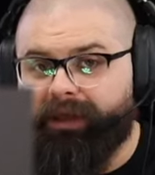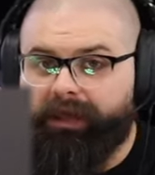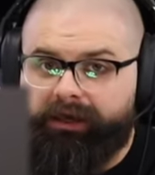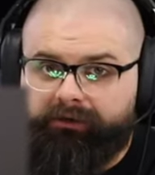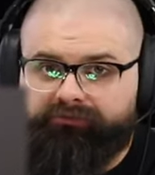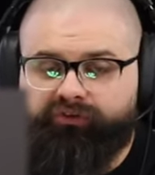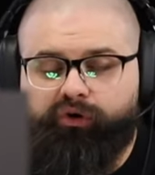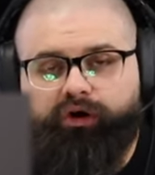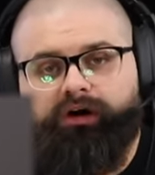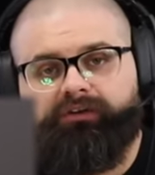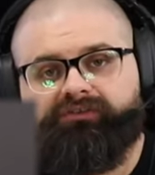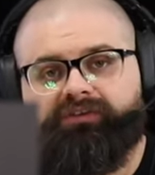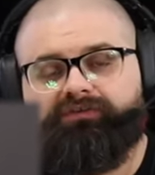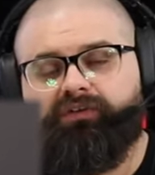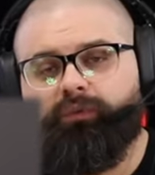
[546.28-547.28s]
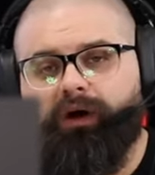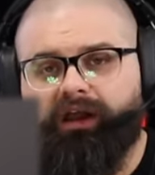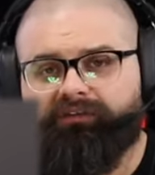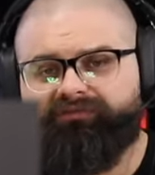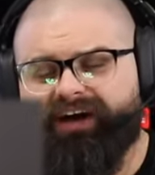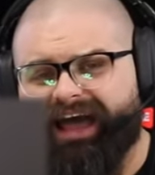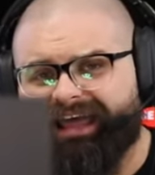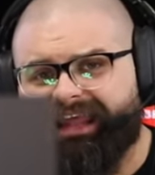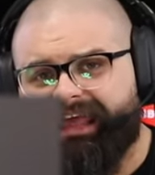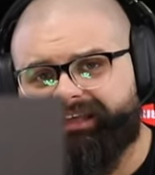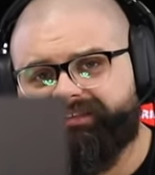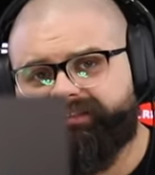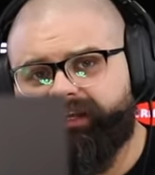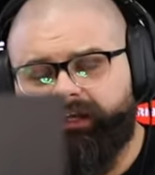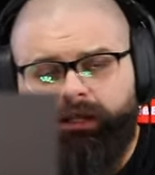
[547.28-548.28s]
And of course, if you want to
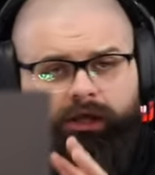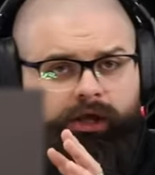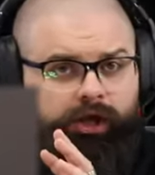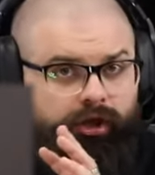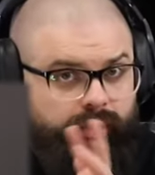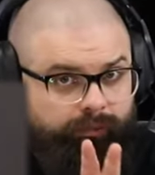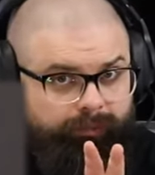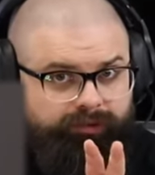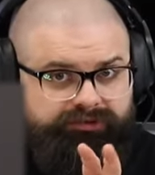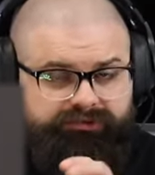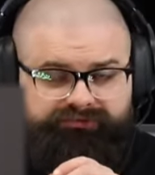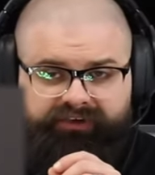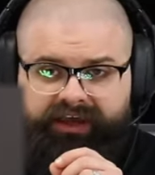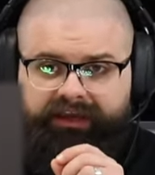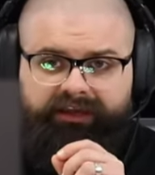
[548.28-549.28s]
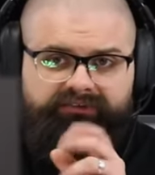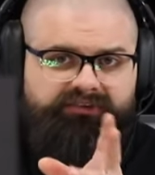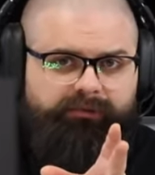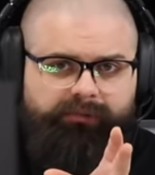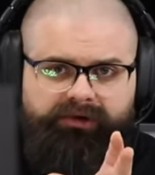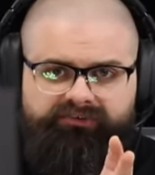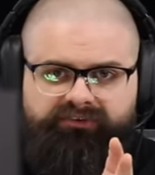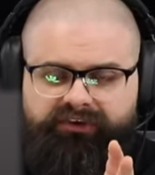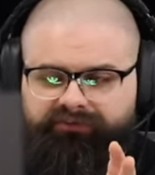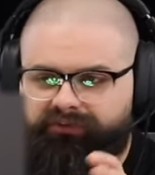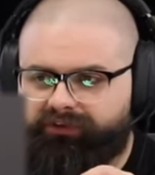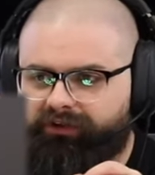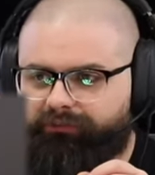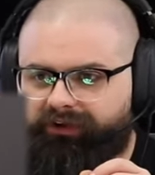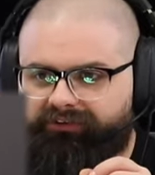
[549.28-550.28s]
finance it, commercial financing much
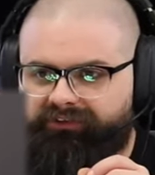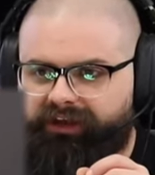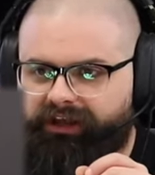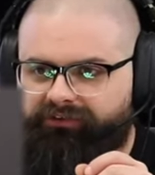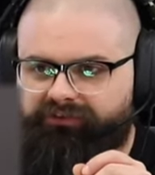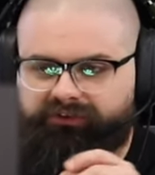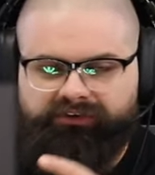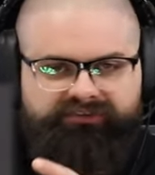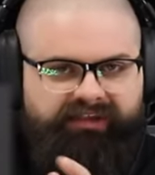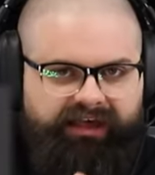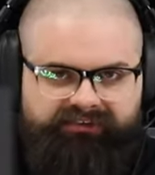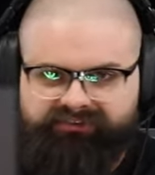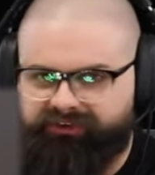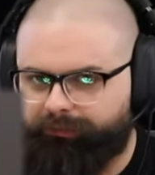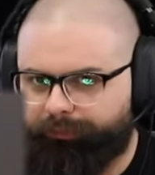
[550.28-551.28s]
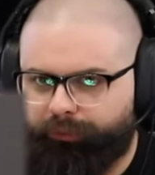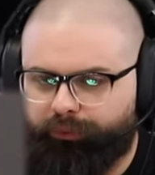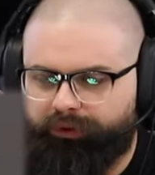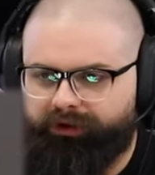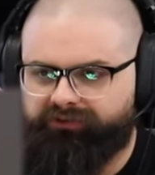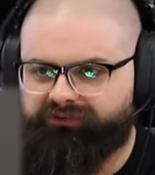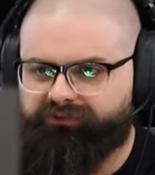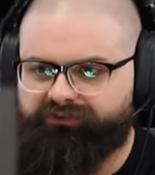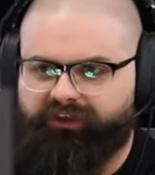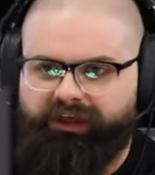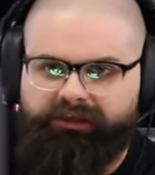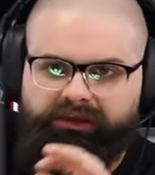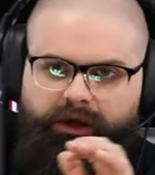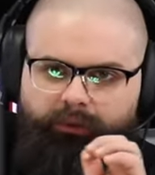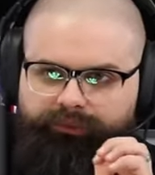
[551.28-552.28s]
different than residential. It's not simple where it's just
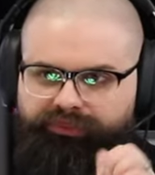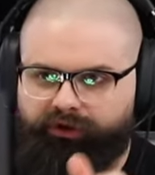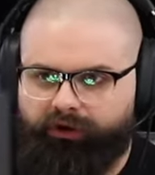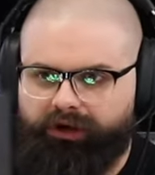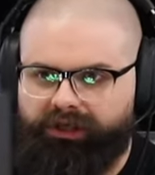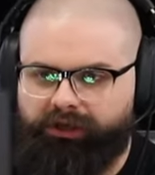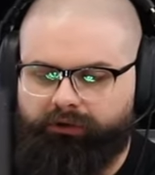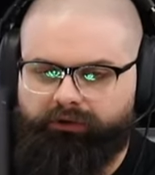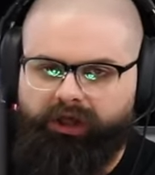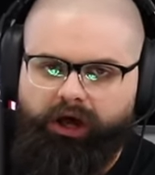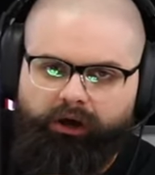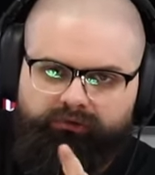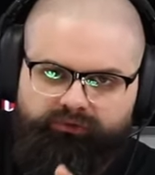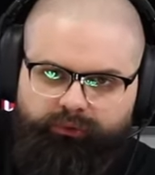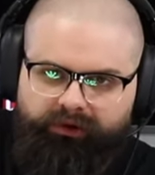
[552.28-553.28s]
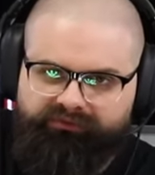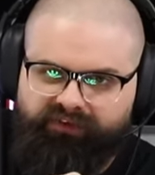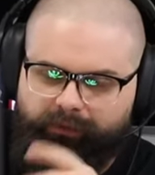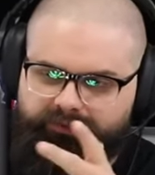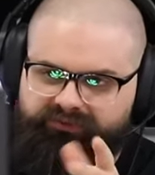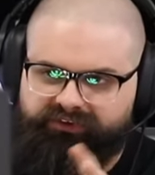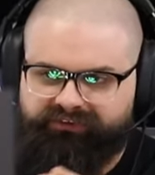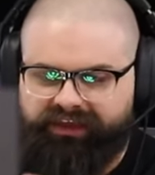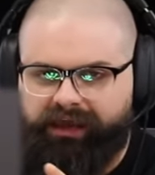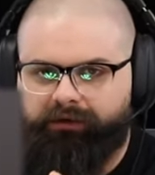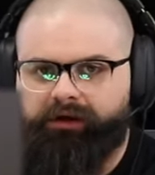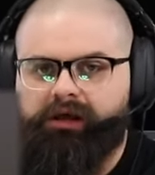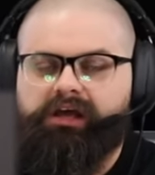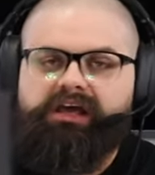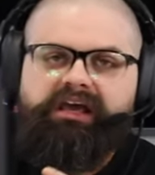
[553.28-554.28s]
like, yo, 30 year loan, 25% down.
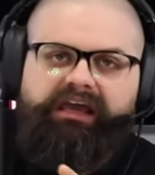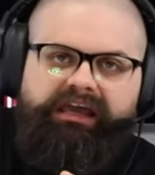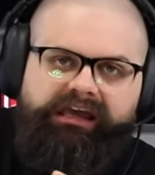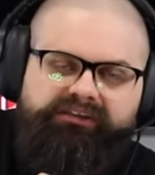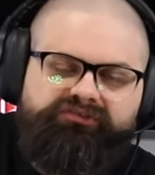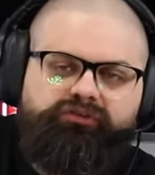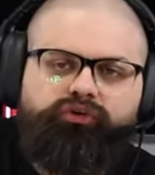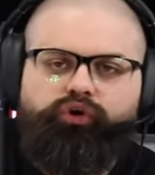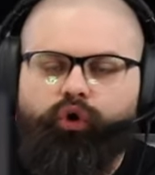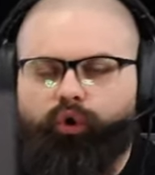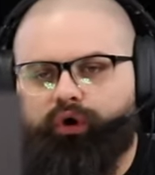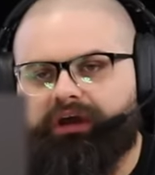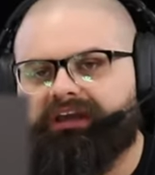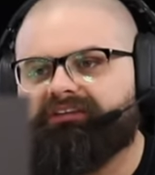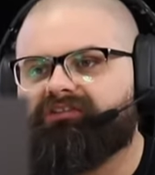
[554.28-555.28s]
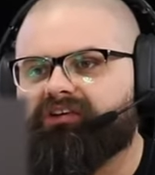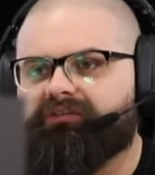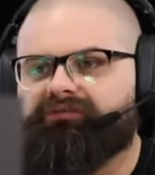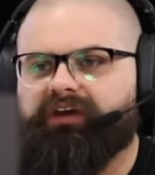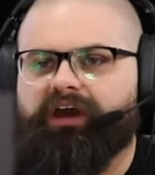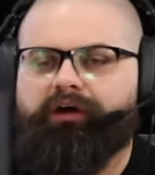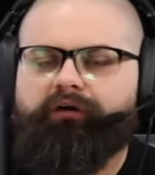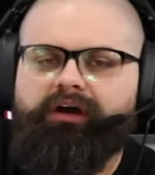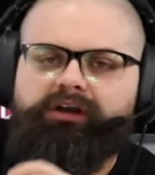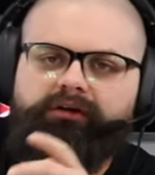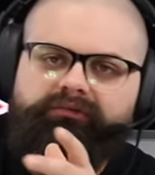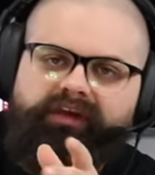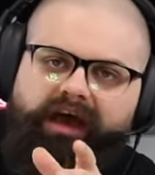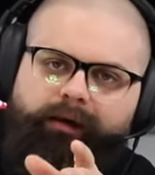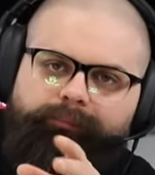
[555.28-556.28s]
It's going to vary your
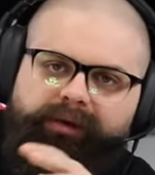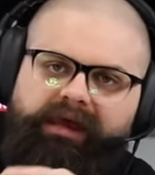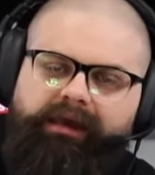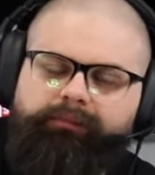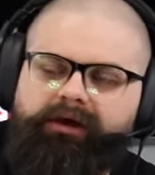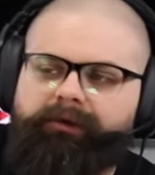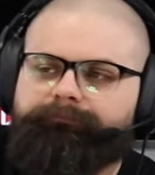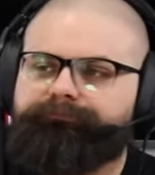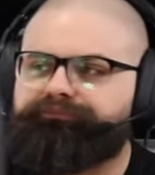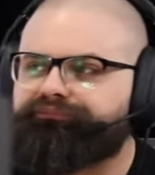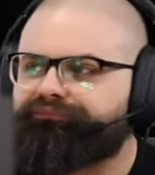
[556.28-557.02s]
down payment.